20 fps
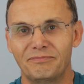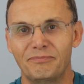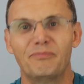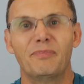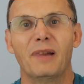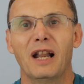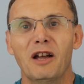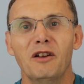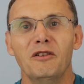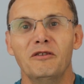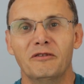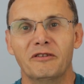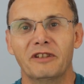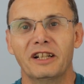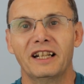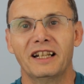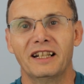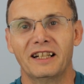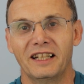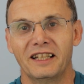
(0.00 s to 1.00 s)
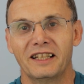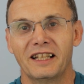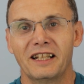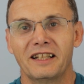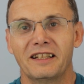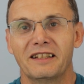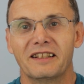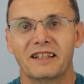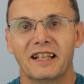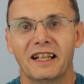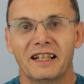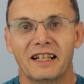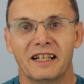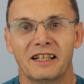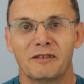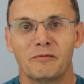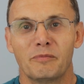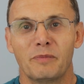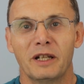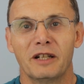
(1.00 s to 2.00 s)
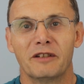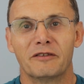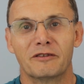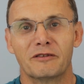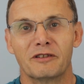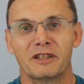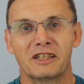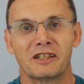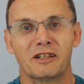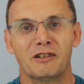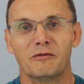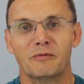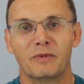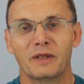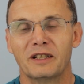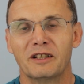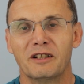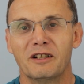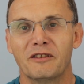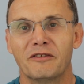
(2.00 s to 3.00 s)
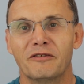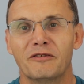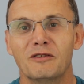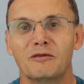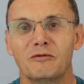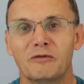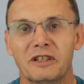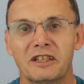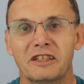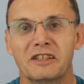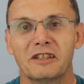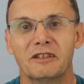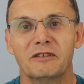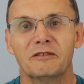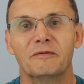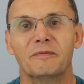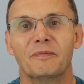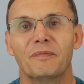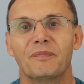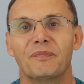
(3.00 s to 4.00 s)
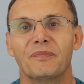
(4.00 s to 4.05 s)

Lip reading: blown really. They'd had a bit of a result, but not a full result.